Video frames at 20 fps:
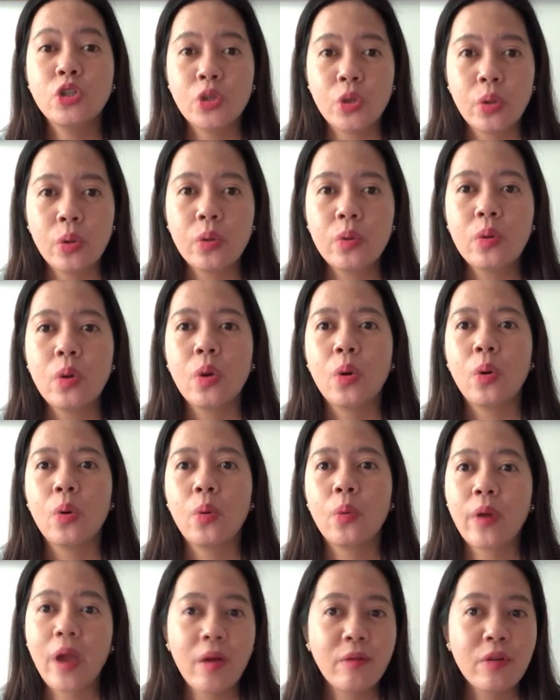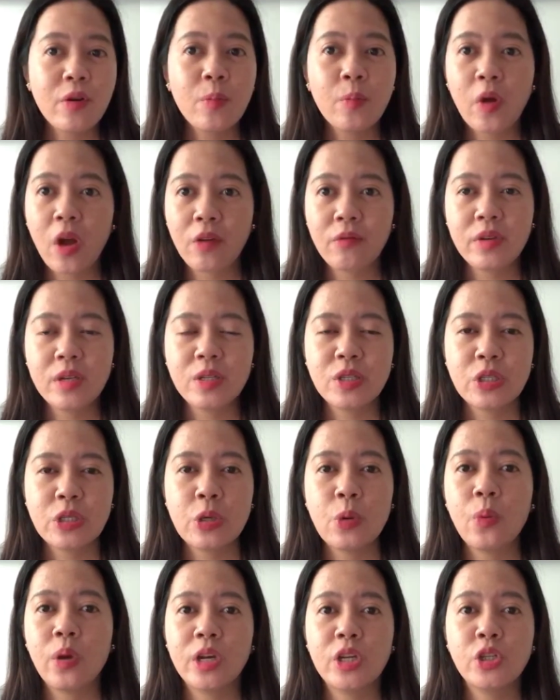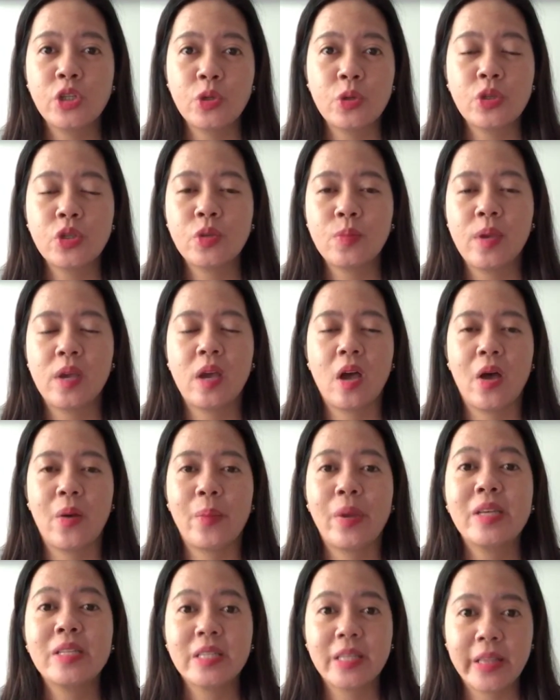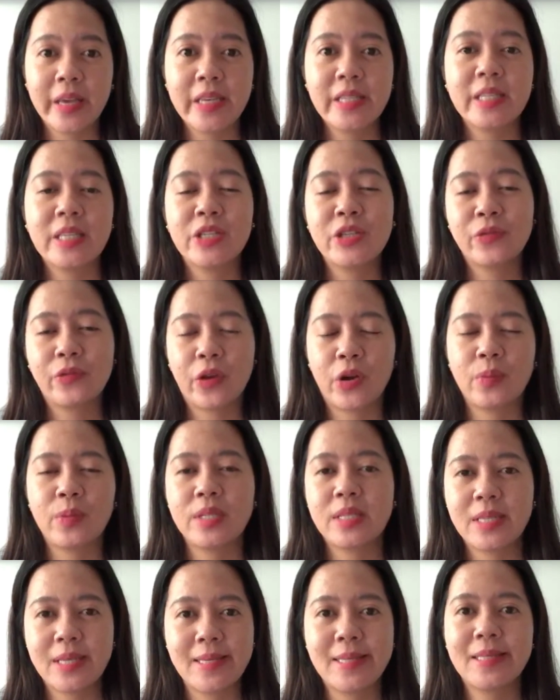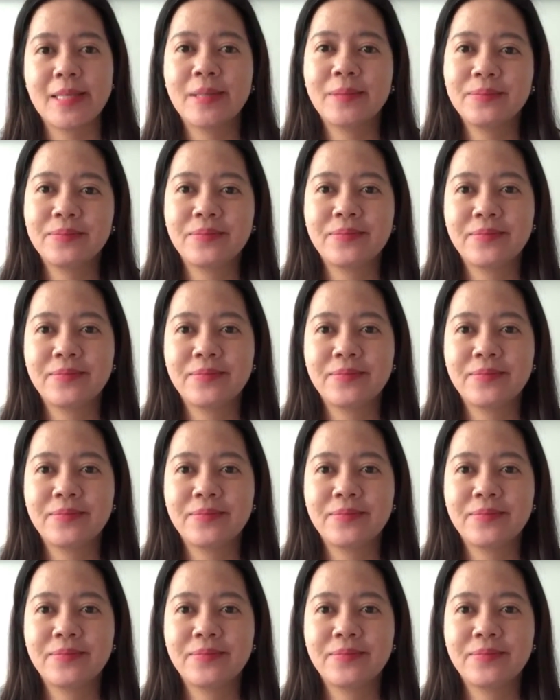do wherever province you want to choose to become as a licensed pharmacist.